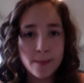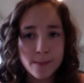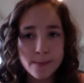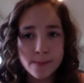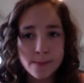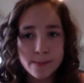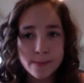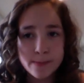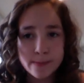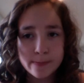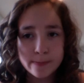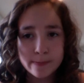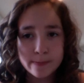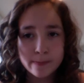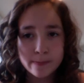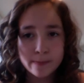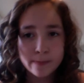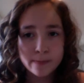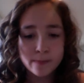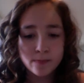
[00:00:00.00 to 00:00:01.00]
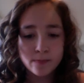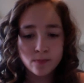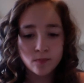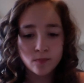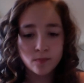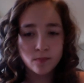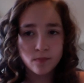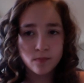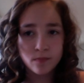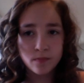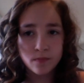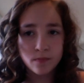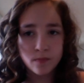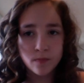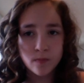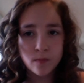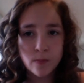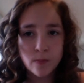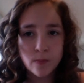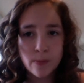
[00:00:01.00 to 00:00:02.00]

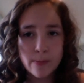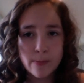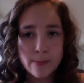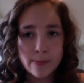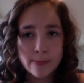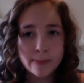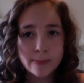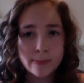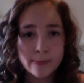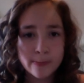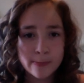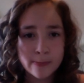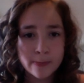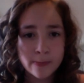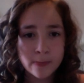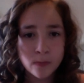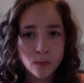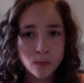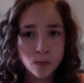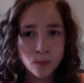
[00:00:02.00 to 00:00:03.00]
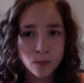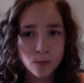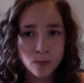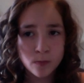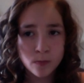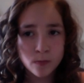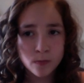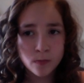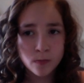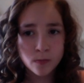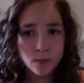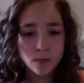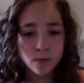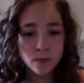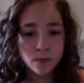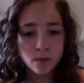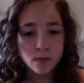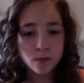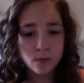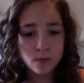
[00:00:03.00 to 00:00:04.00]

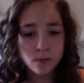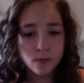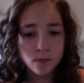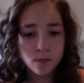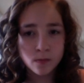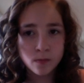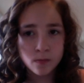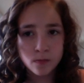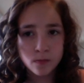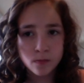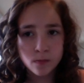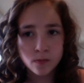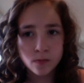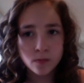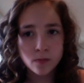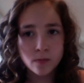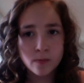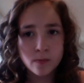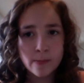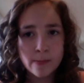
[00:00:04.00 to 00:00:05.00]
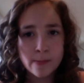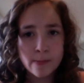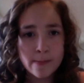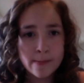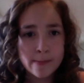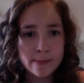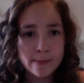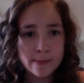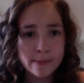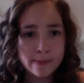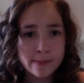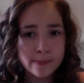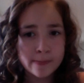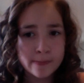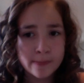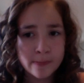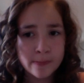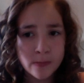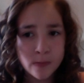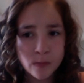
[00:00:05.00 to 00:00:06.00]

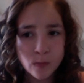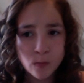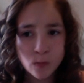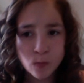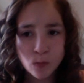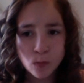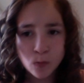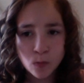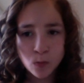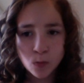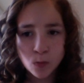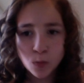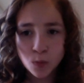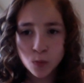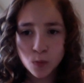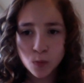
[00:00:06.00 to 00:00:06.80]
(no one is talking)